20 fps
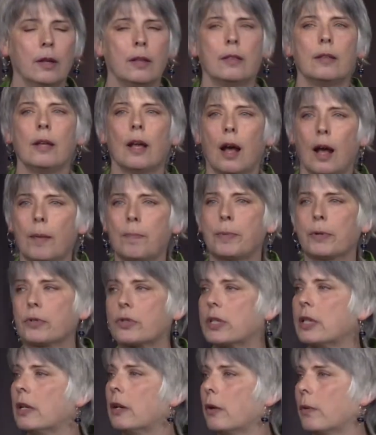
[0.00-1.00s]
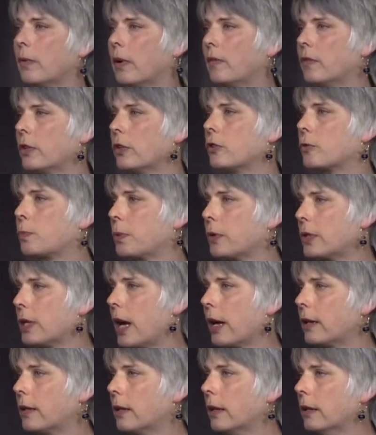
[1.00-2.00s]
The upper Cedar River is
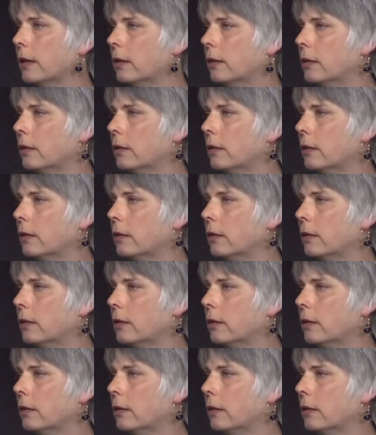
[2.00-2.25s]
protected,